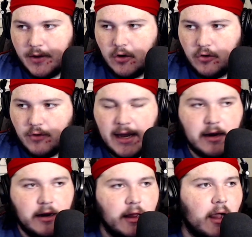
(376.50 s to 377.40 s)
right?
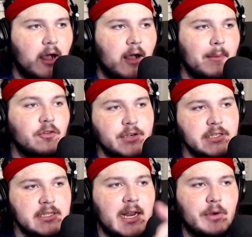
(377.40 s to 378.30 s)
And the
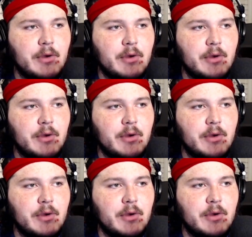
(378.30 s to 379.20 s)
reason that I bring up this
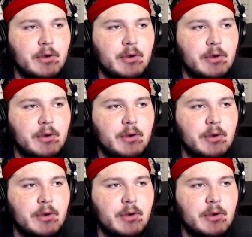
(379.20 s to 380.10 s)
Cataclysm trailer, right, is because this
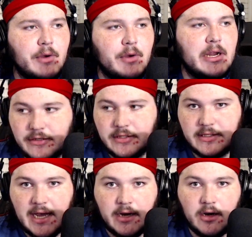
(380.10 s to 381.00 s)
came out in
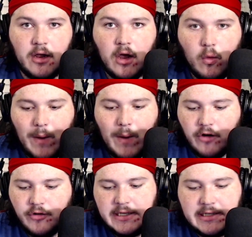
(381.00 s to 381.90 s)
2010. WoW
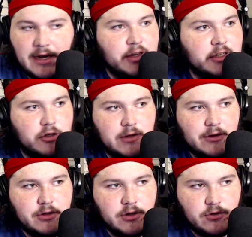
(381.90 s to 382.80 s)
released in, I think,
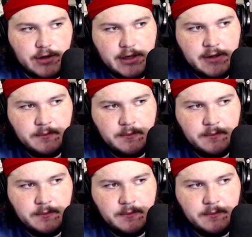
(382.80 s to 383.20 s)
2003.